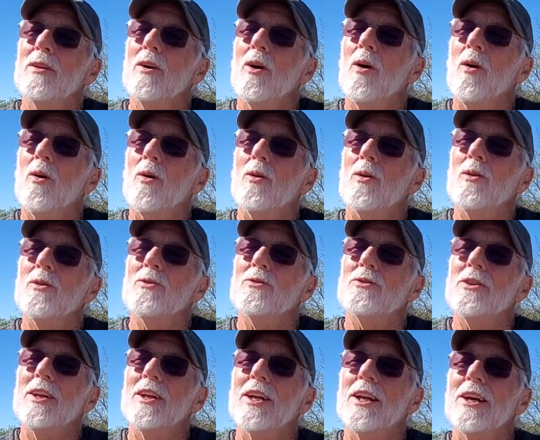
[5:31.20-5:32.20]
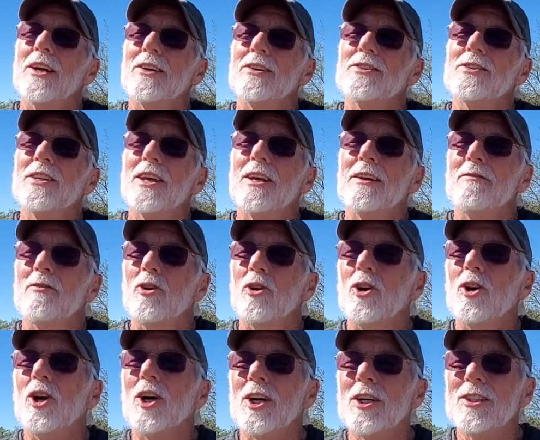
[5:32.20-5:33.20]
holes in there instead of
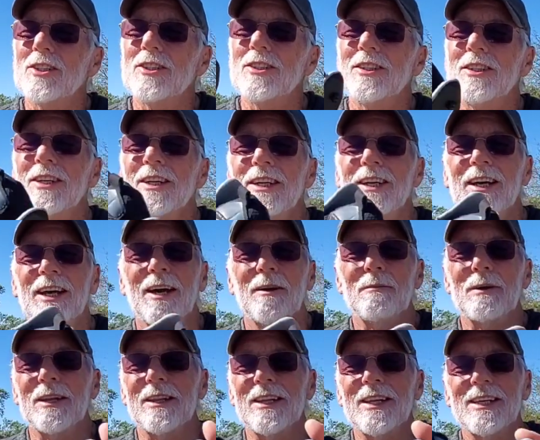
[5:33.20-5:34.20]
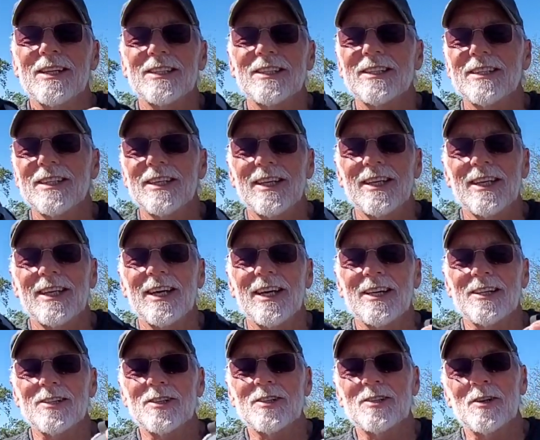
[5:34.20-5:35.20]
hooks. I mean, it
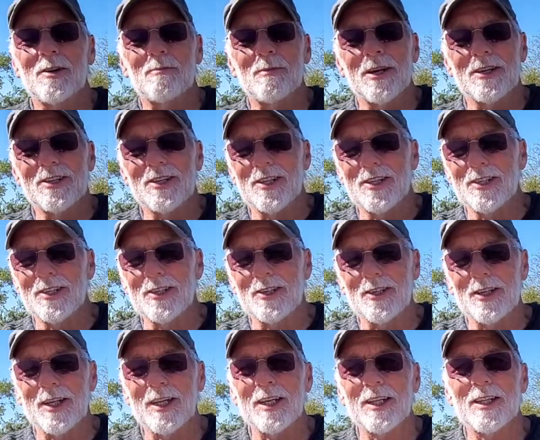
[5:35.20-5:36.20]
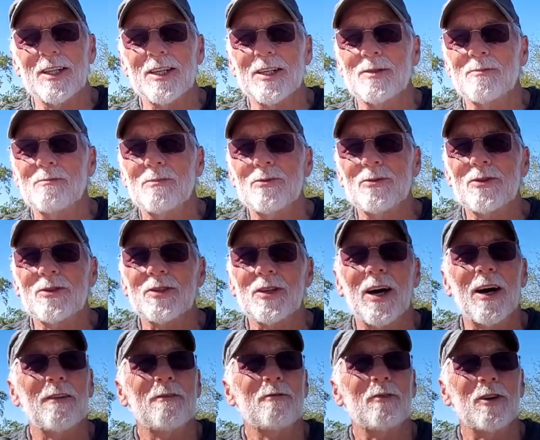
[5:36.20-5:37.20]
is so much easier to get these boots
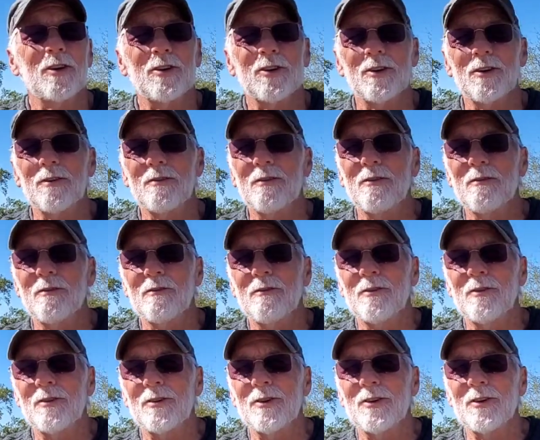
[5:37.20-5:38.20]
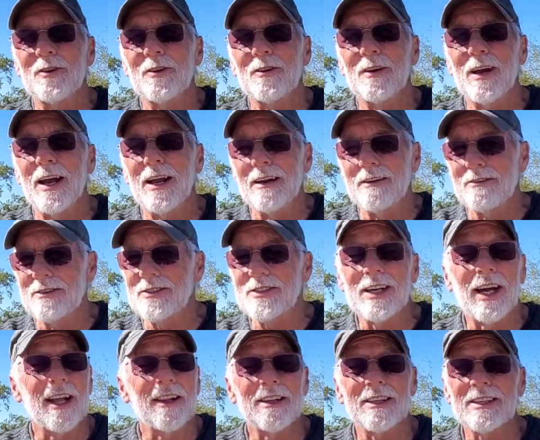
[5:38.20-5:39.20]
off when you're just
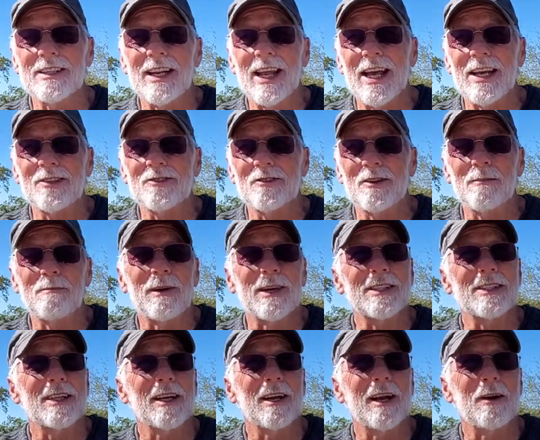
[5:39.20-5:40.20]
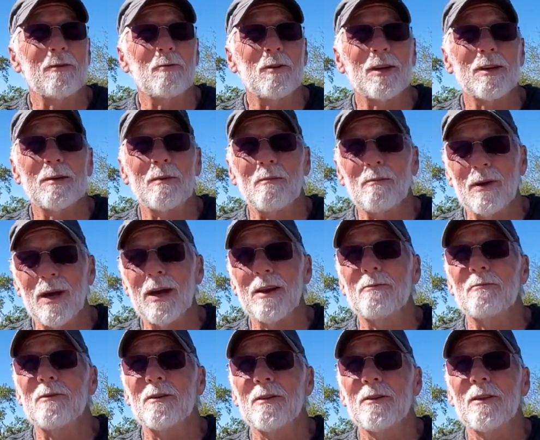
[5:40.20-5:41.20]
on this last trip. I said I went to
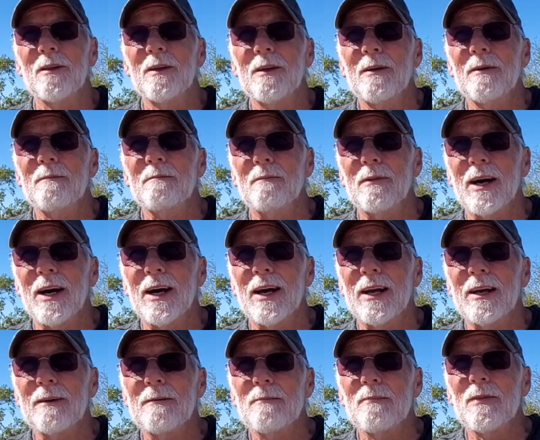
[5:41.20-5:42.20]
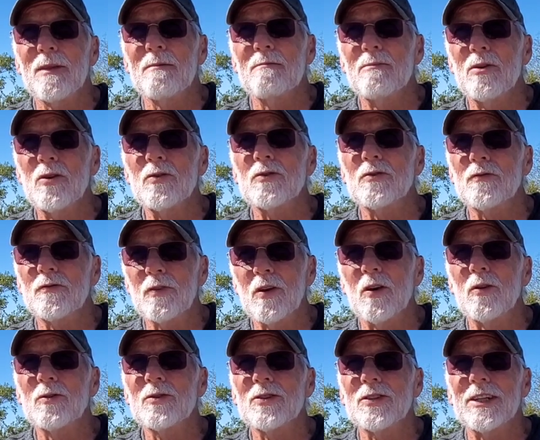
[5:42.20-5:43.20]
bed with my boots
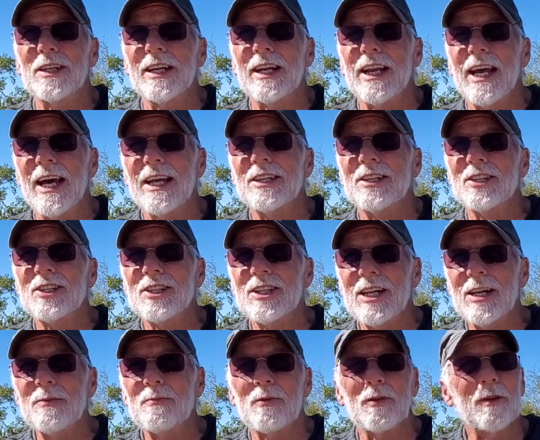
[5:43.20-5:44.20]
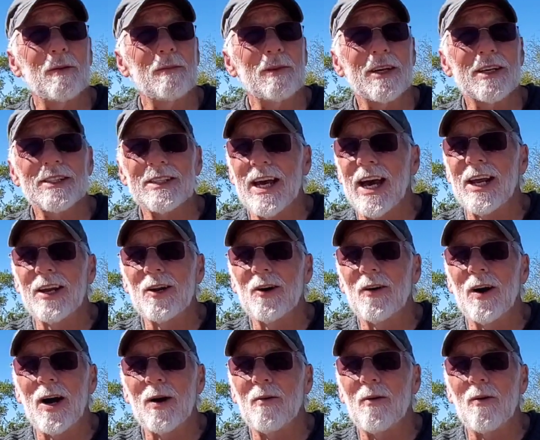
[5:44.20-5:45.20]
frozen and had to sleep with them, because I know
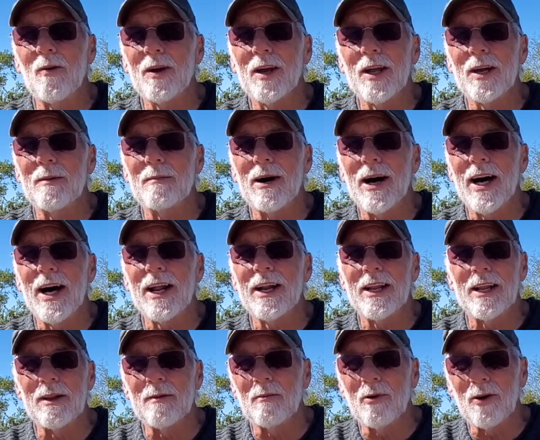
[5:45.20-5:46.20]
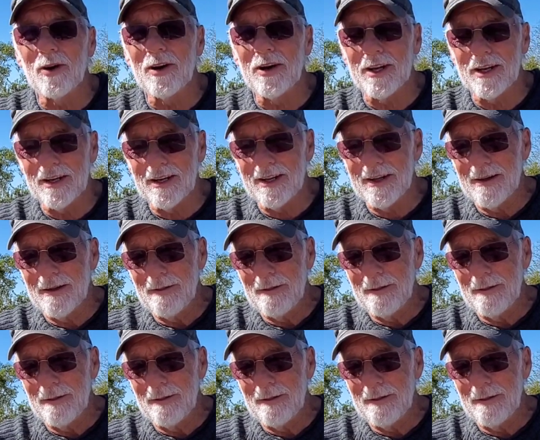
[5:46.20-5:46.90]
I won't get them on in the morning.